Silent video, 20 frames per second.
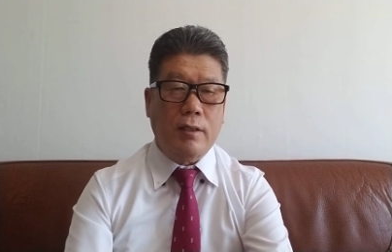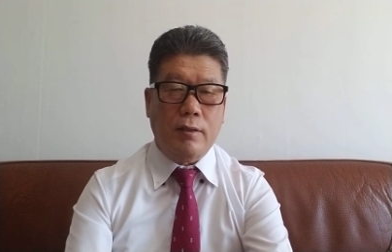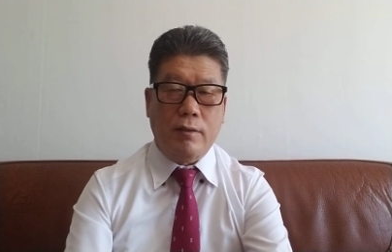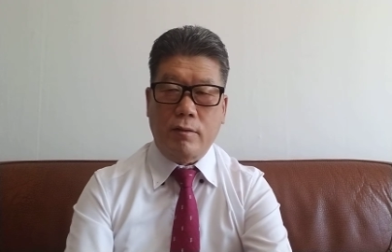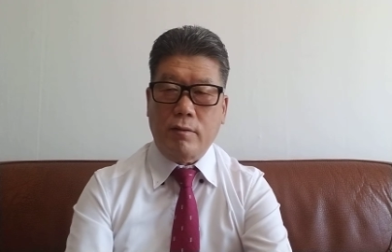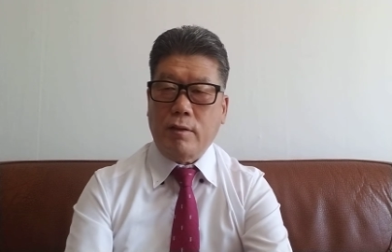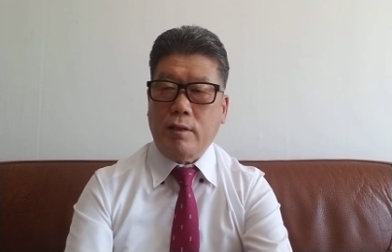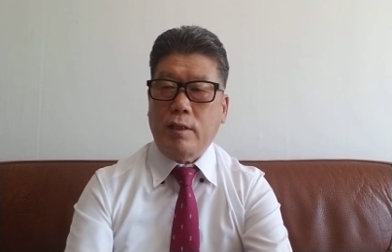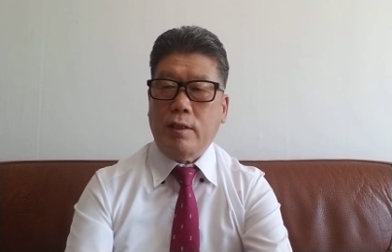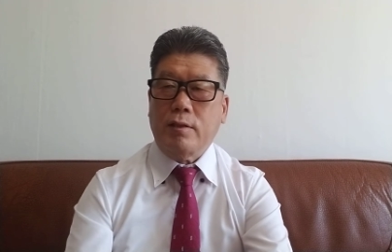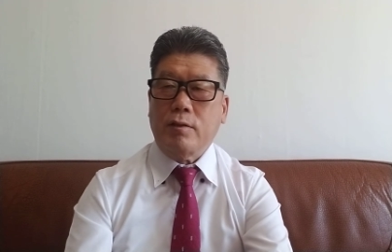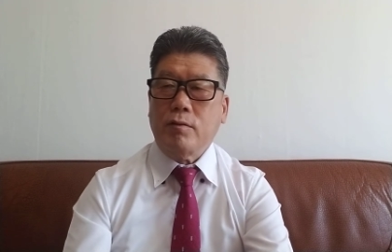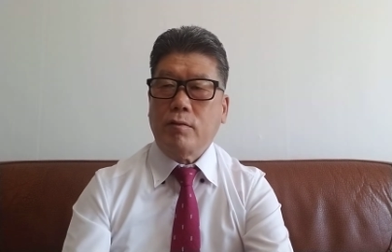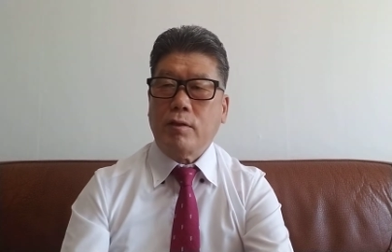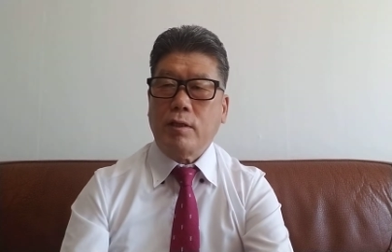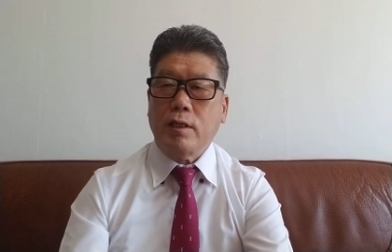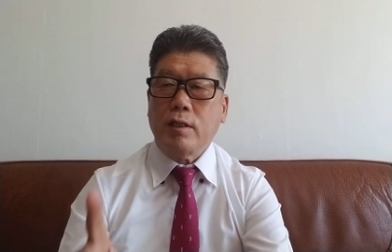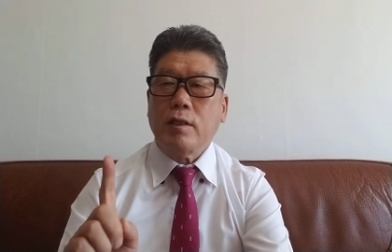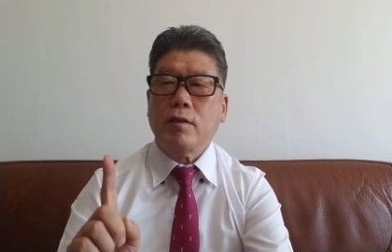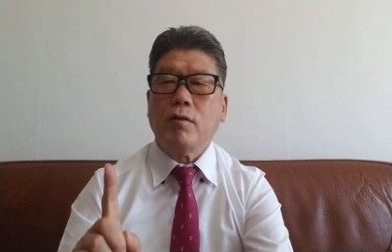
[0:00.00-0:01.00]
okay, you
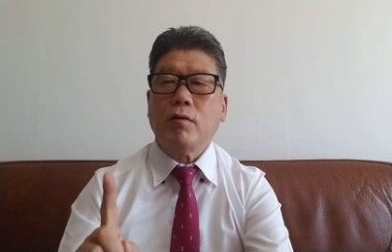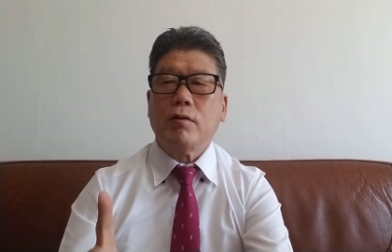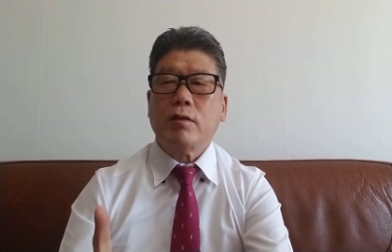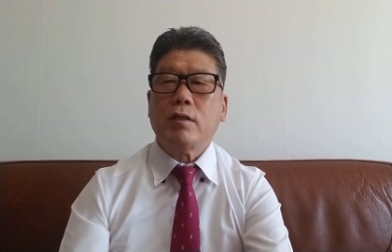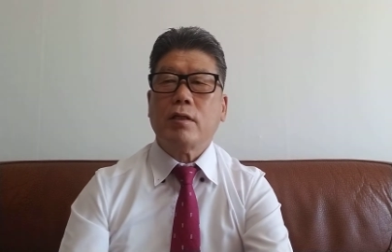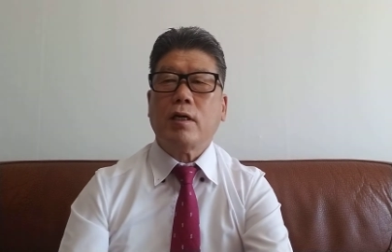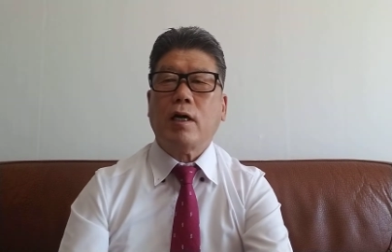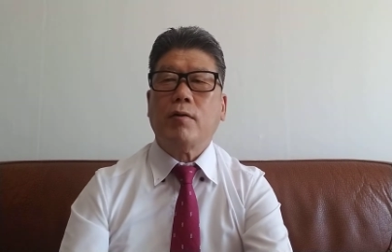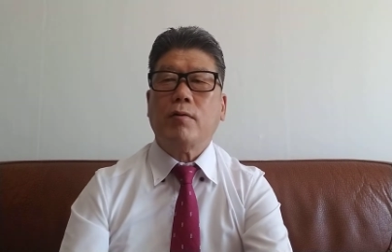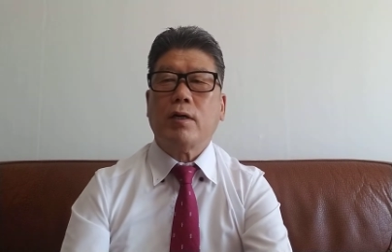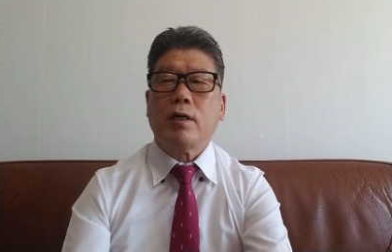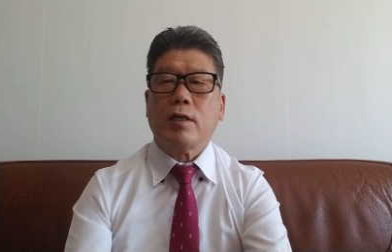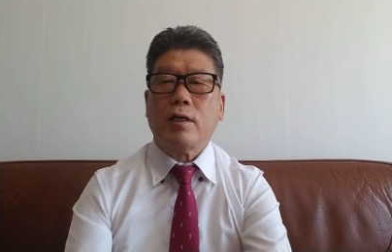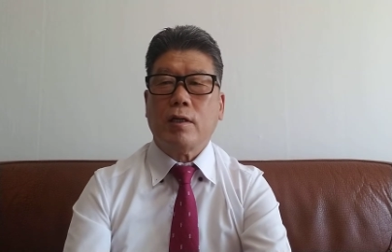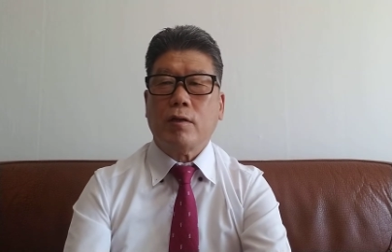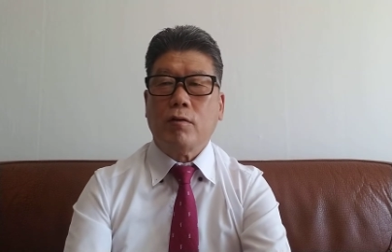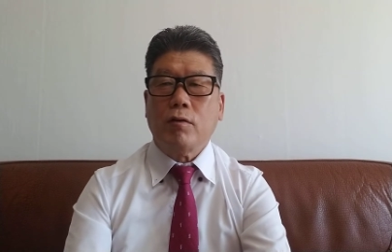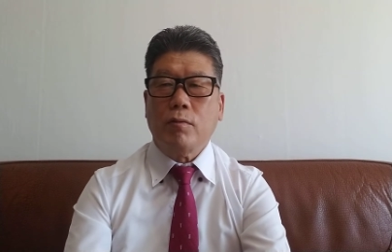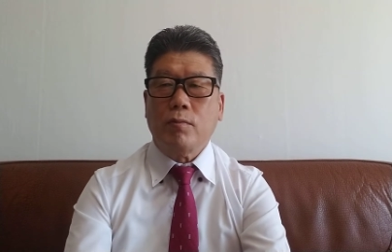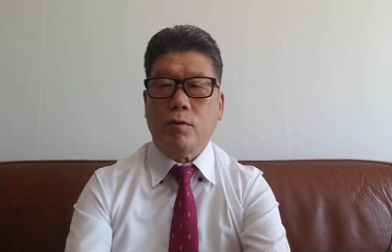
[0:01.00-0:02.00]
can enroll in our
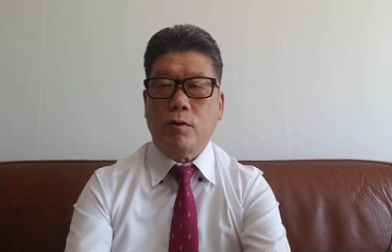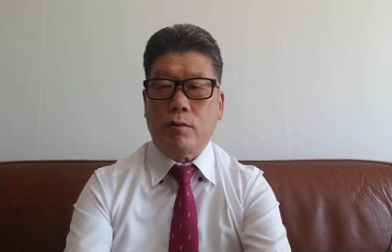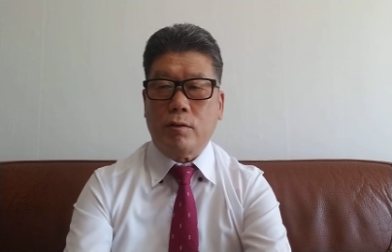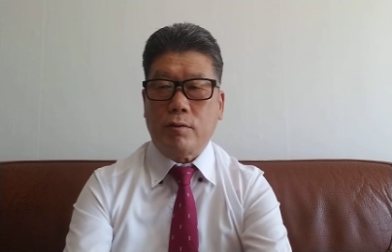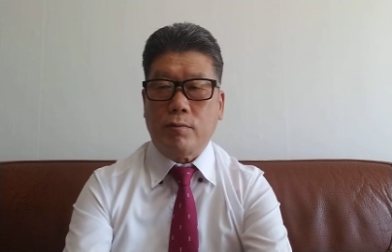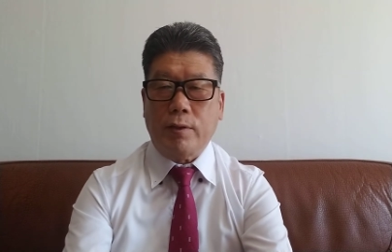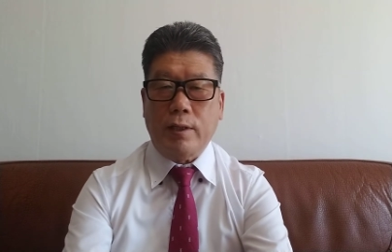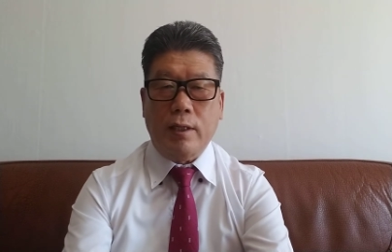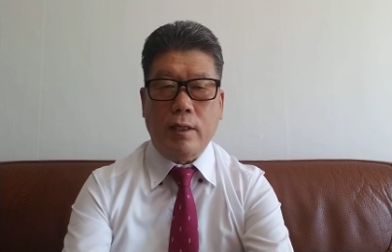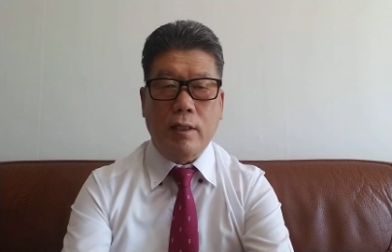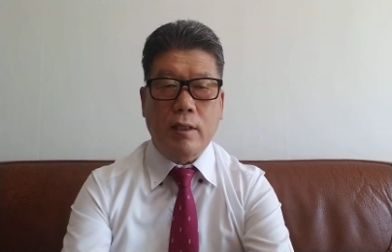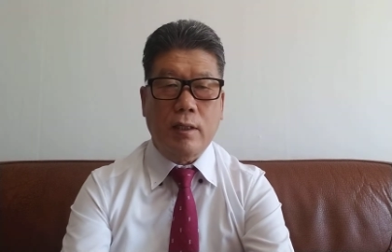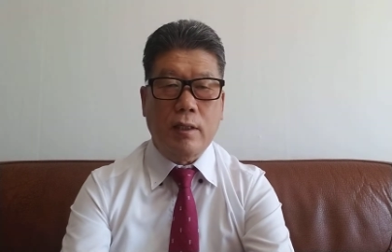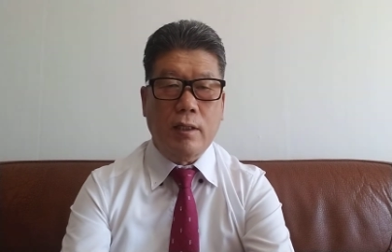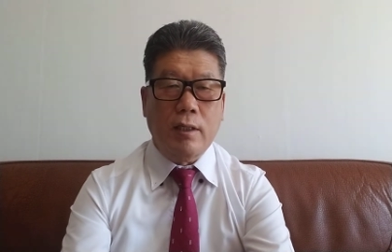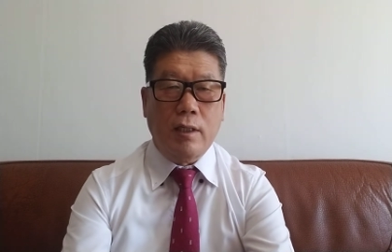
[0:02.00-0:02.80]
curriculum courseware.